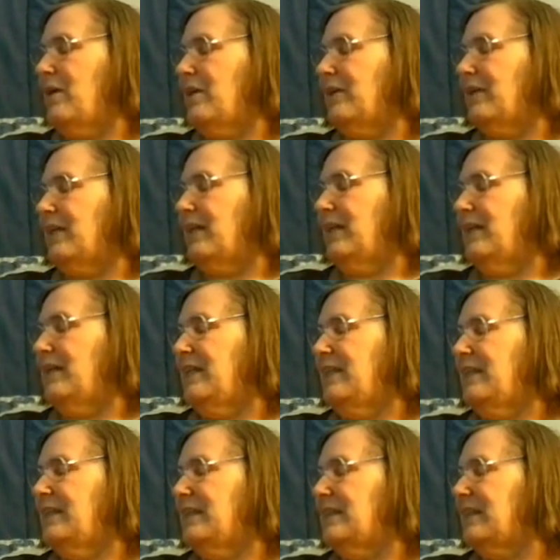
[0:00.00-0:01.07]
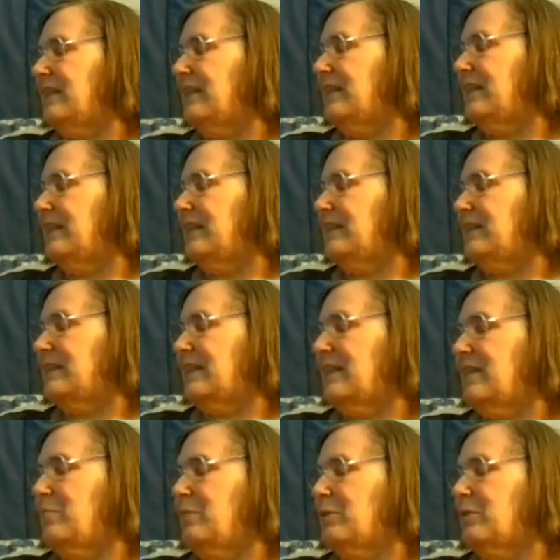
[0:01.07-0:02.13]
The key is to
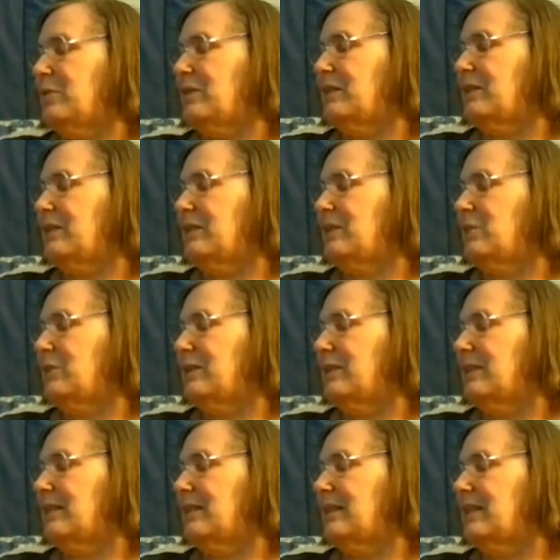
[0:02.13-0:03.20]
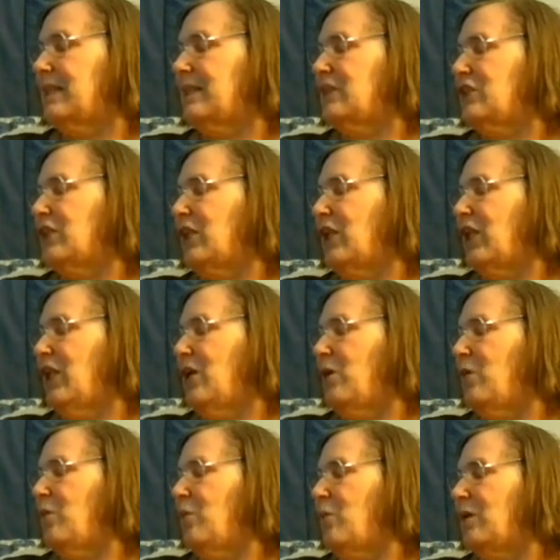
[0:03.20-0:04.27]
keep your twist and tension
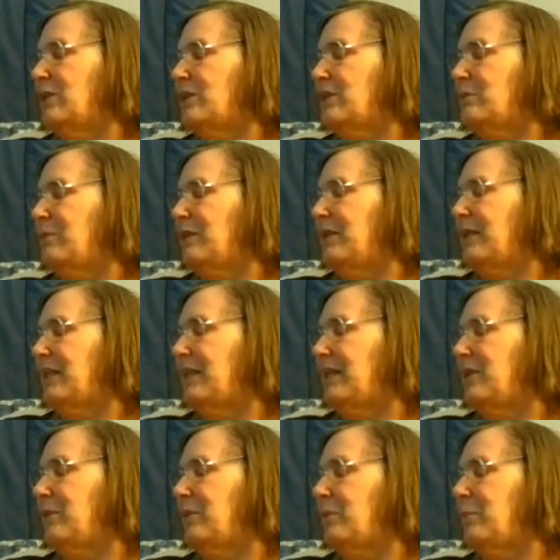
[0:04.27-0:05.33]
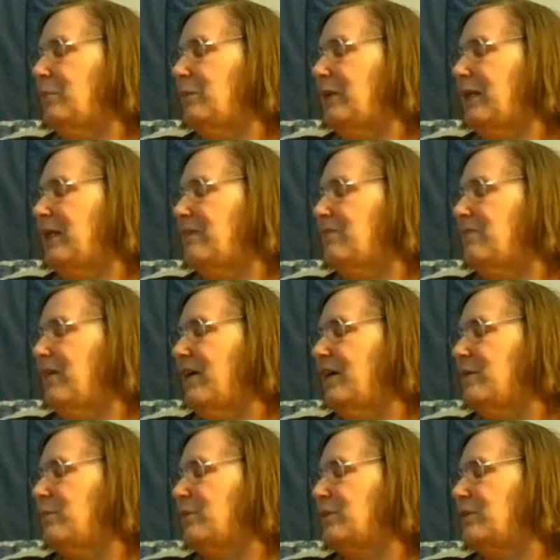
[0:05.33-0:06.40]
low while spinning either plant
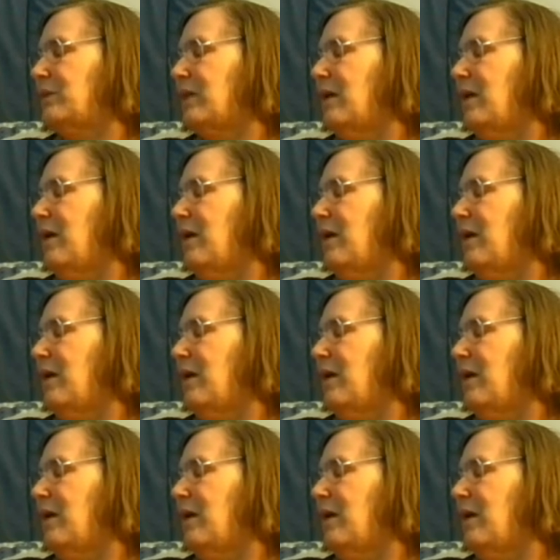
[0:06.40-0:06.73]
fibers.